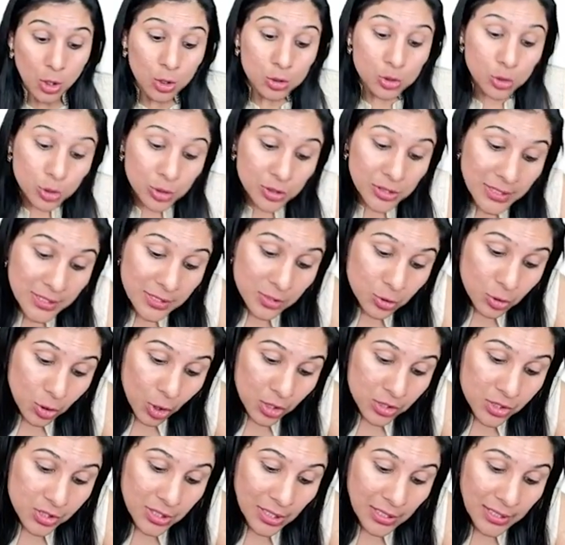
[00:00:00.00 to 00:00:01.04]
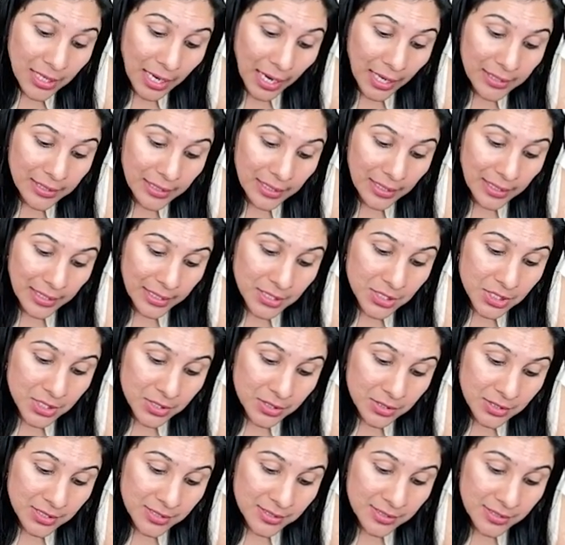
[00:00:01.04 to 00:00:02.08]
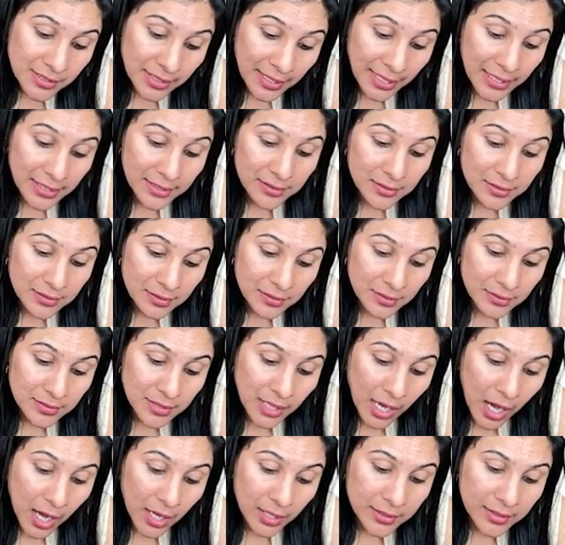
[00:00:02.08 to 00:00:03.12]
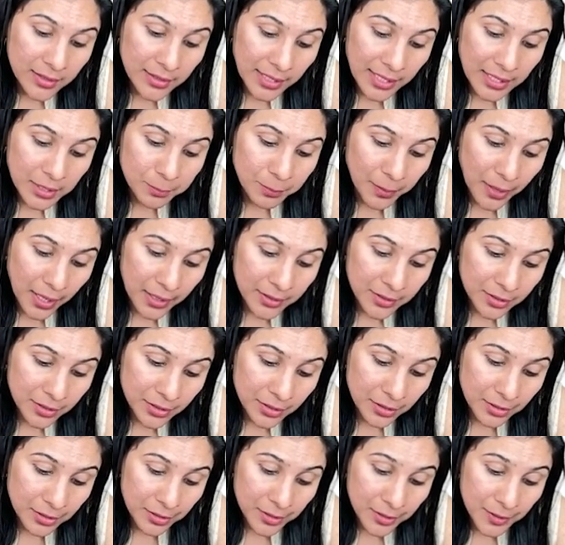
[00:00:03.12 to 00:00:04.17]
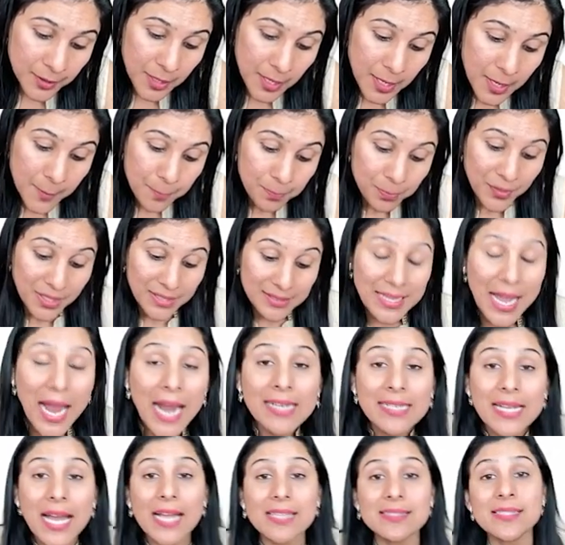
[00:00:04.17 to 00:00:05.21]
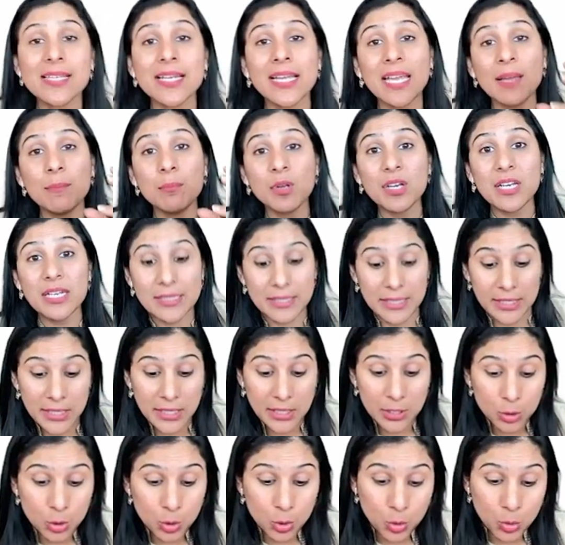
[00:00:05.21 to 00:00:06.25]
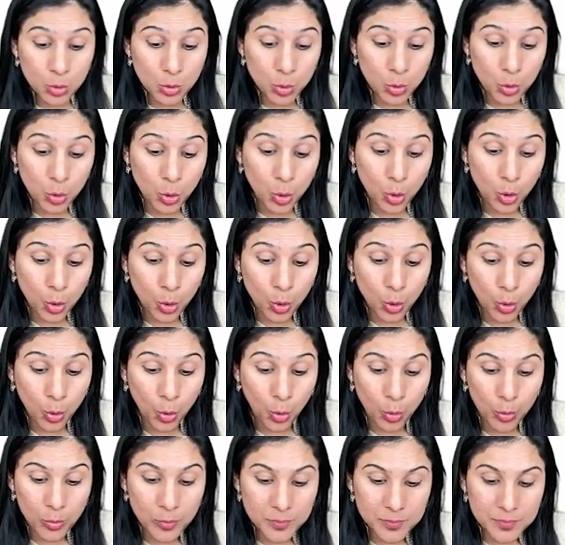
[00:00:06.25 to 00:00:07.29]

So, this costal cartilage, this red, dark red part here, that has the ability to grow.